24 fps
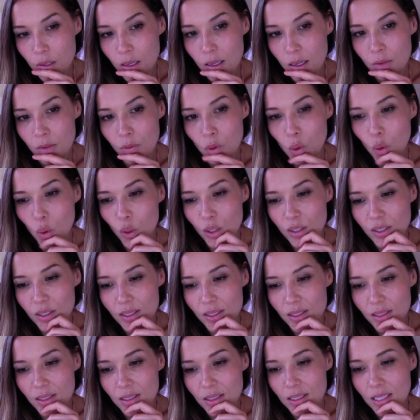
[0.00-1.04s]
And of
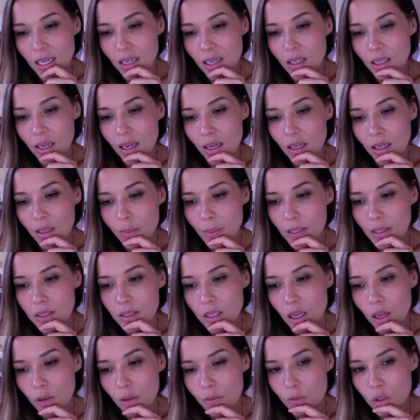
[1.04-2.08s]
course, dedicating
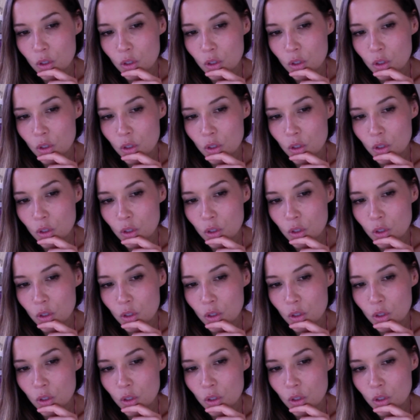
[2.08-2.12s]
myself